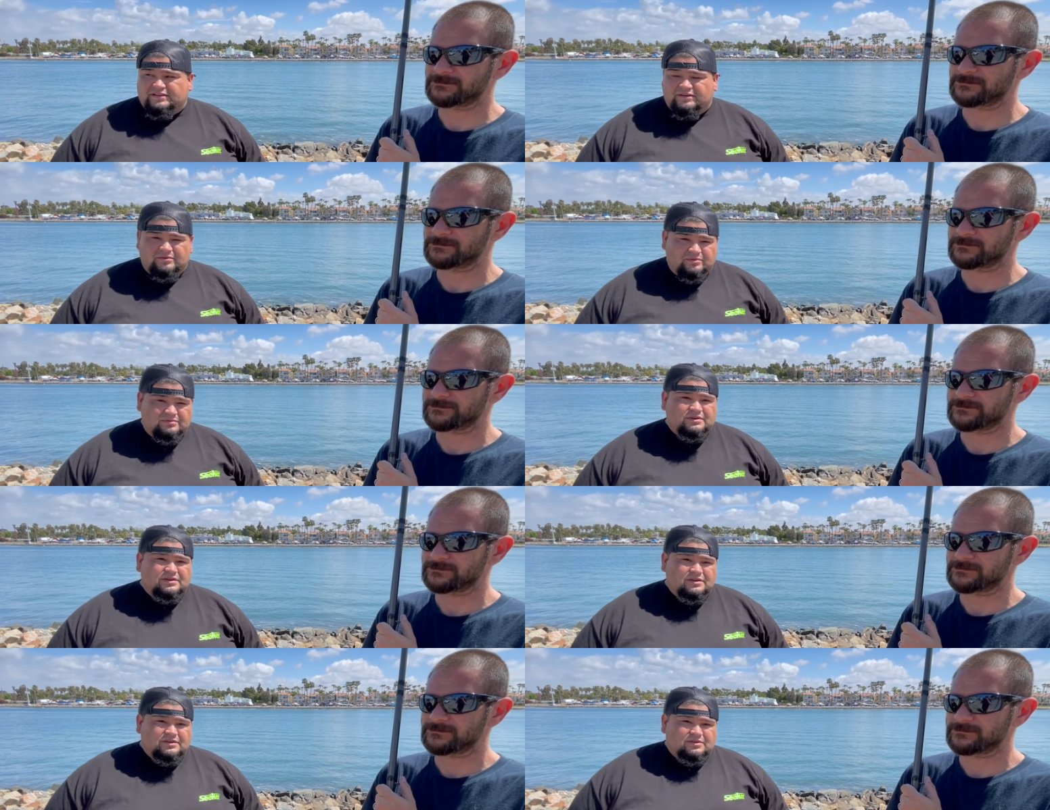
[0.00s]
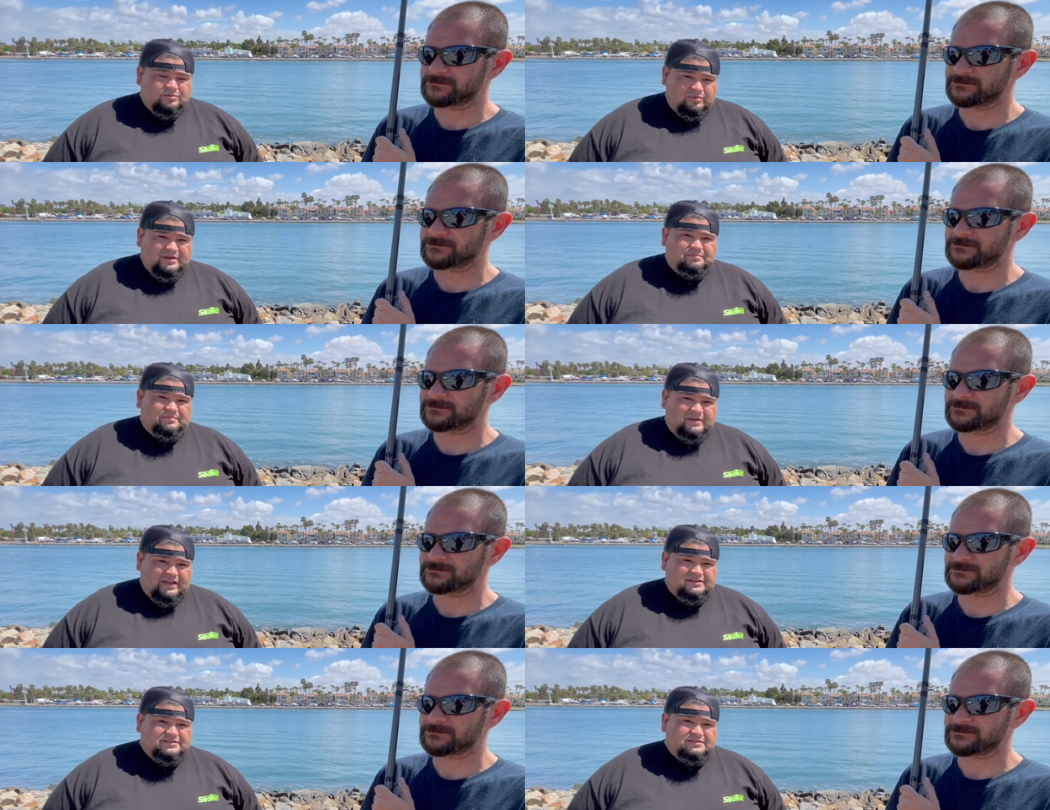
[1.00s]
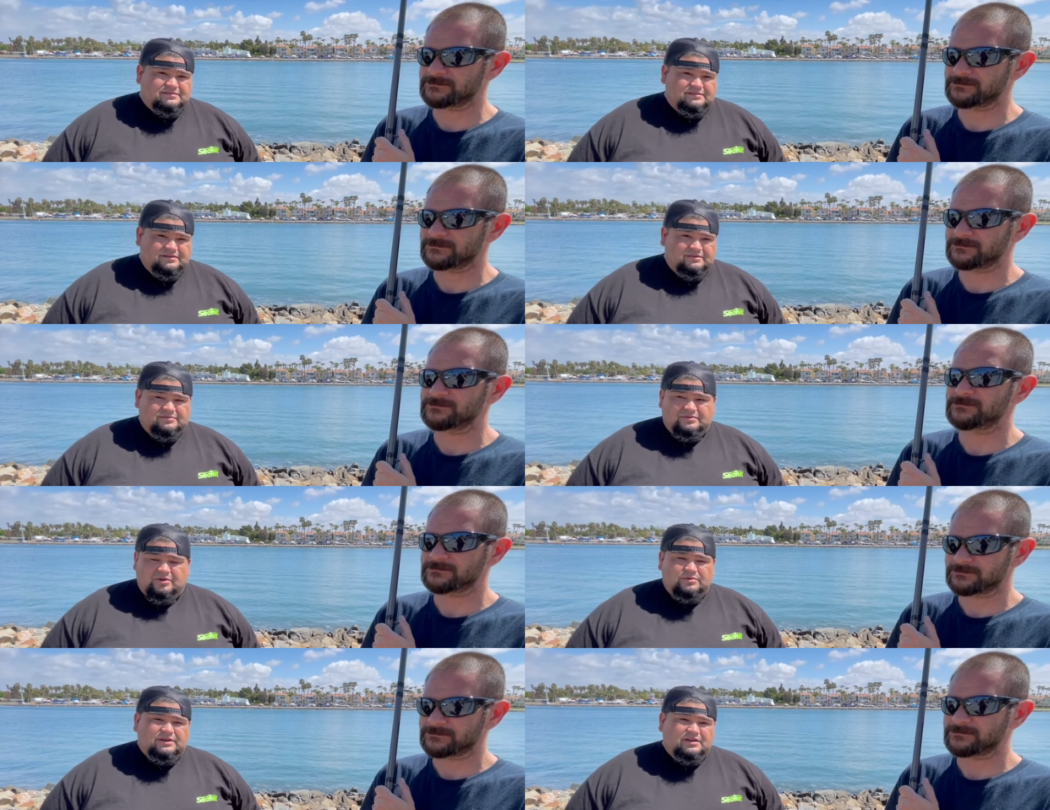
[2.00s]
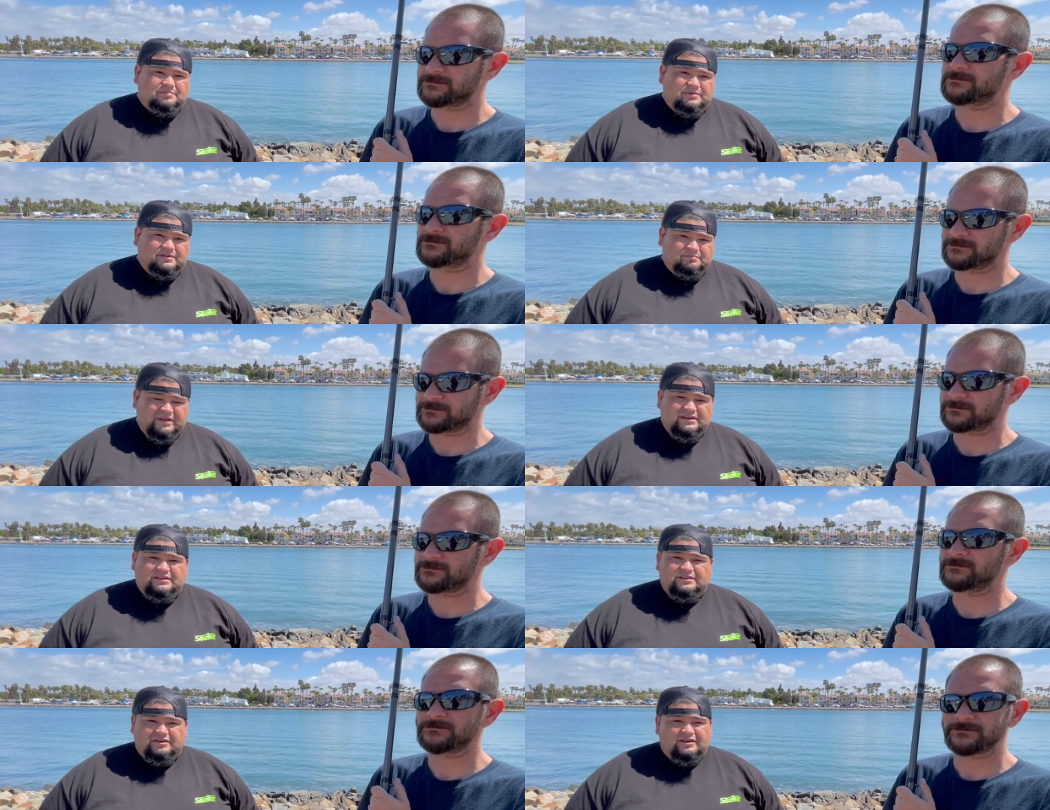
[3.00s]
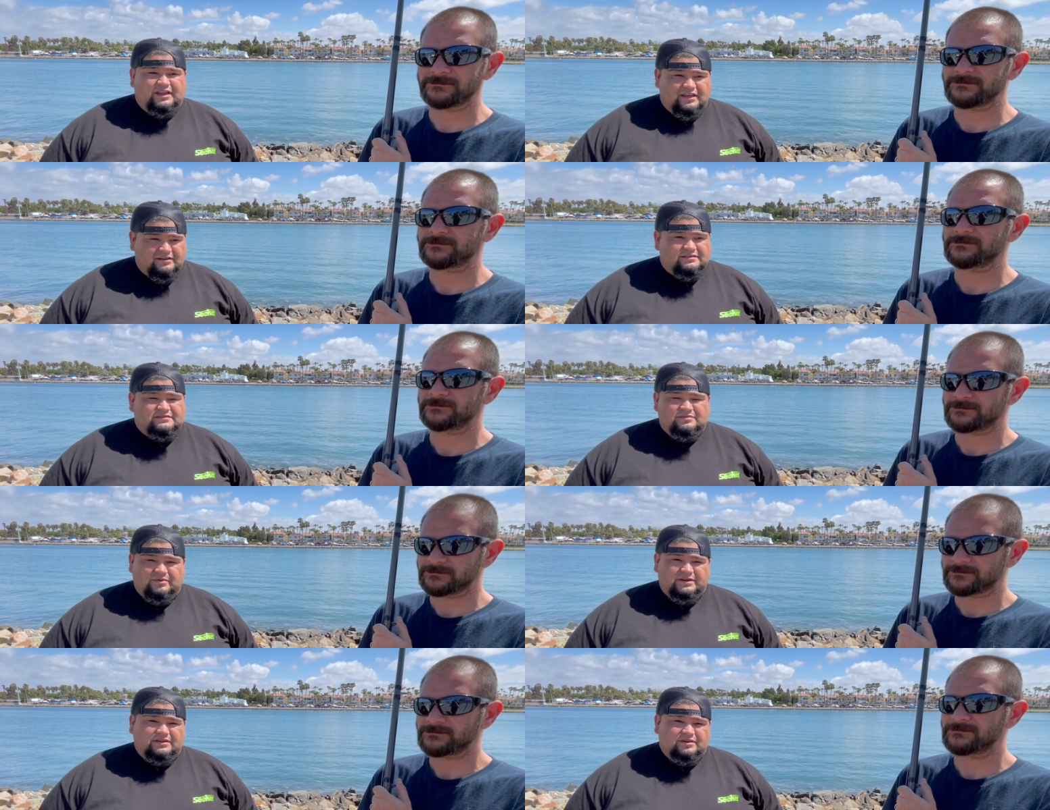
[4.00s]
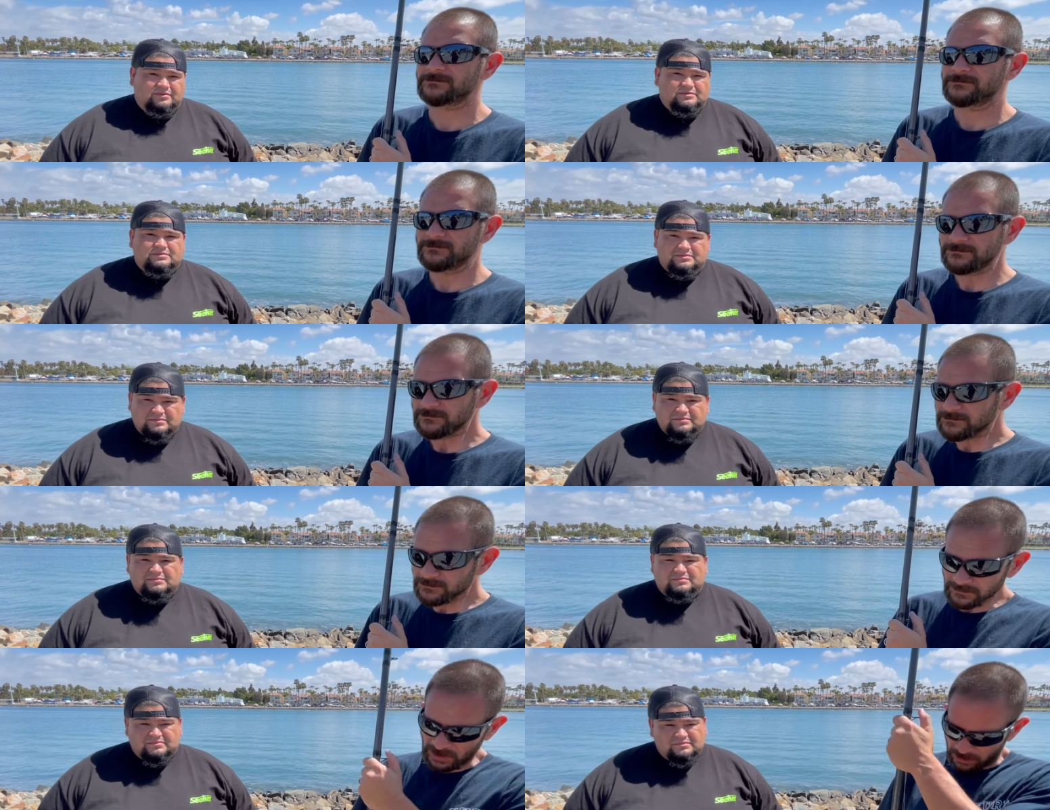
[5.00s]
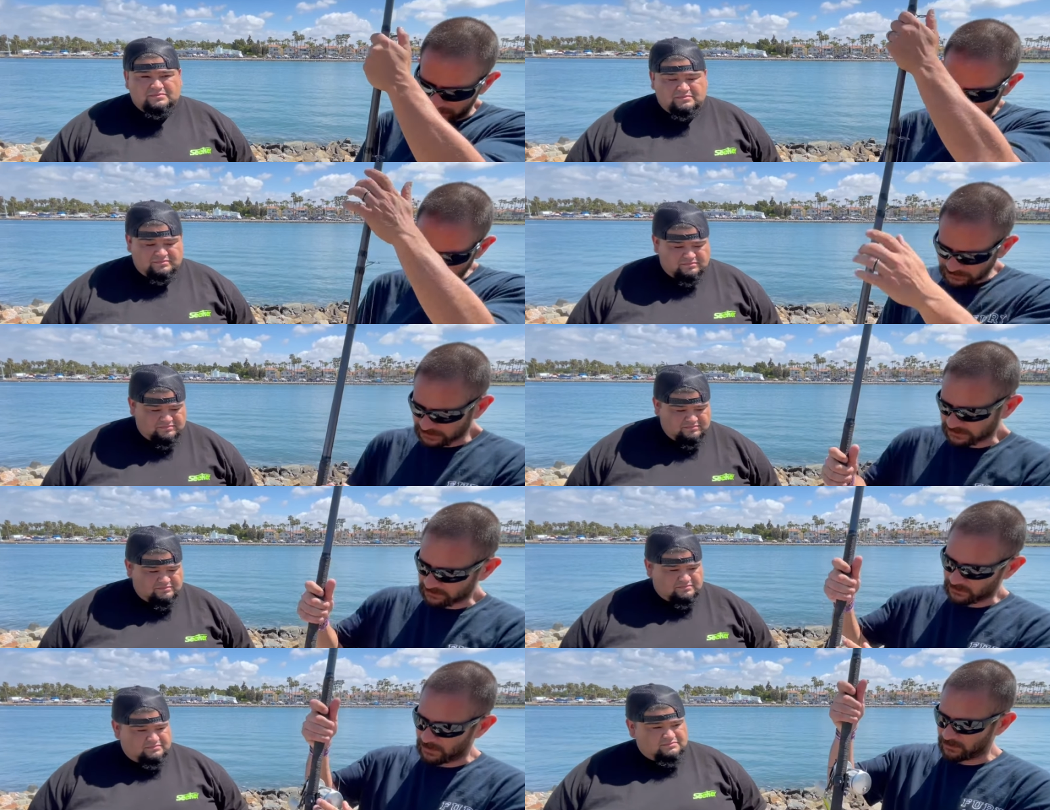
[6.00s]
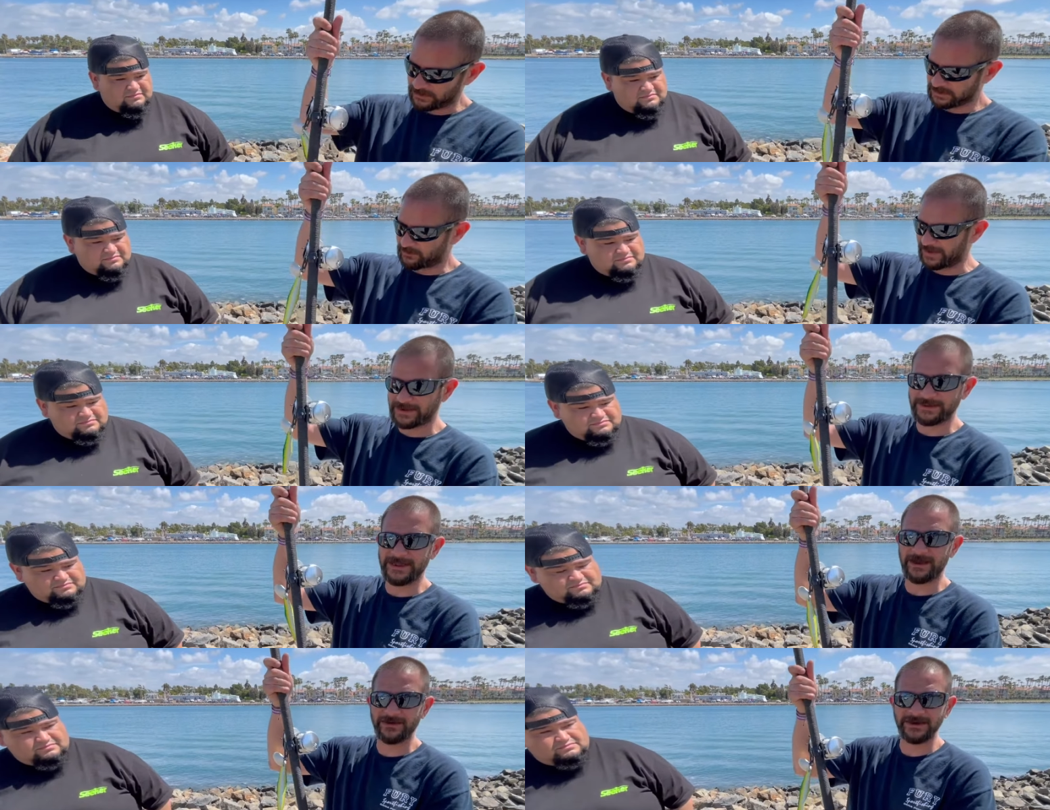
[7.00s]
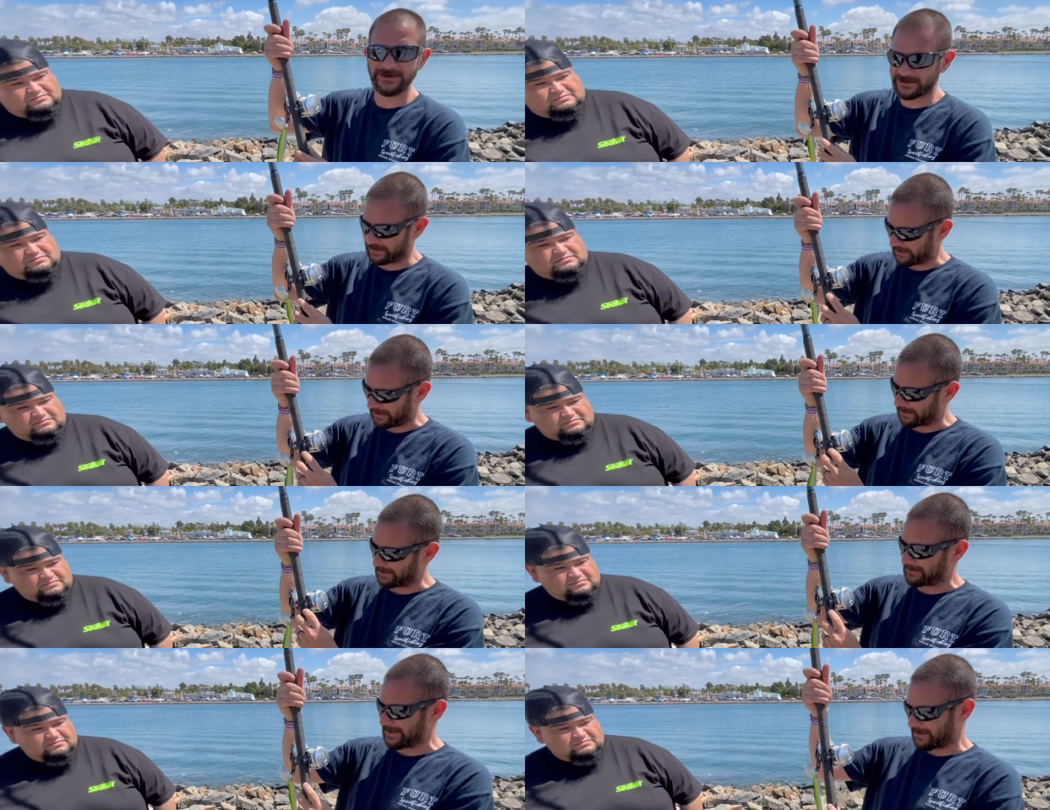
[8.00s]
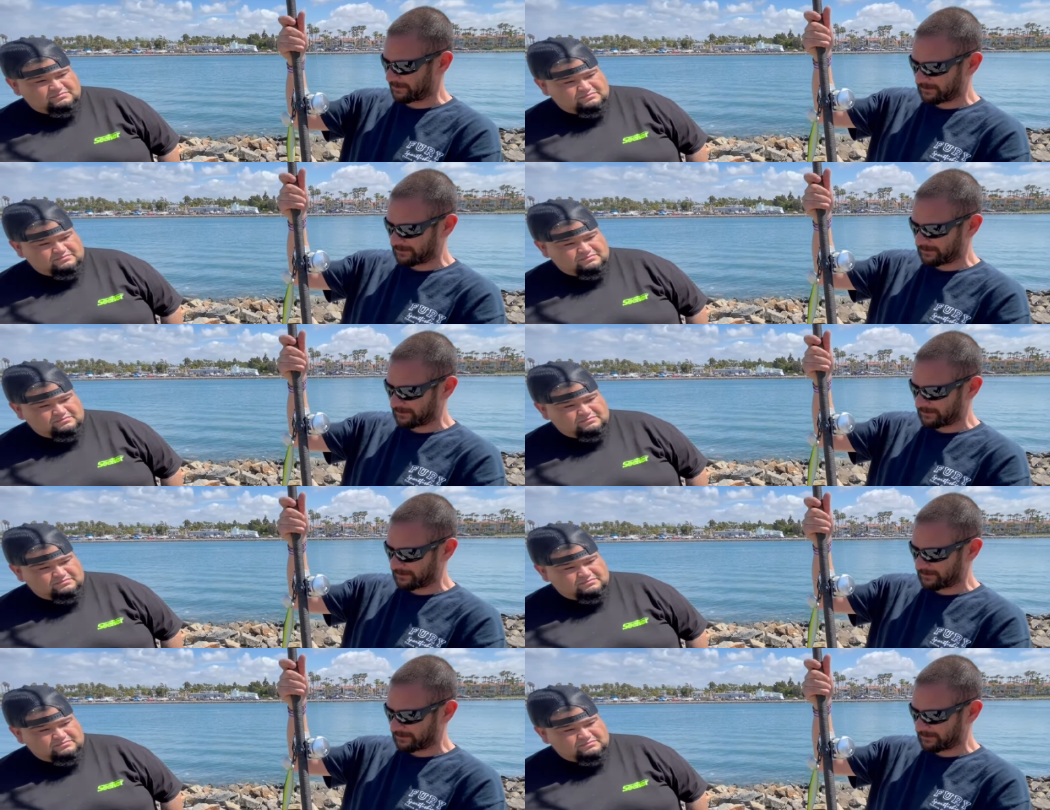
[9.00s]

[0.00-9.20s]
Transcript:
Speaker 1: that old whip action, you know, load up and bend into your hand. That's the way to go
Speaker 2: the Harnells will always bend down into in, down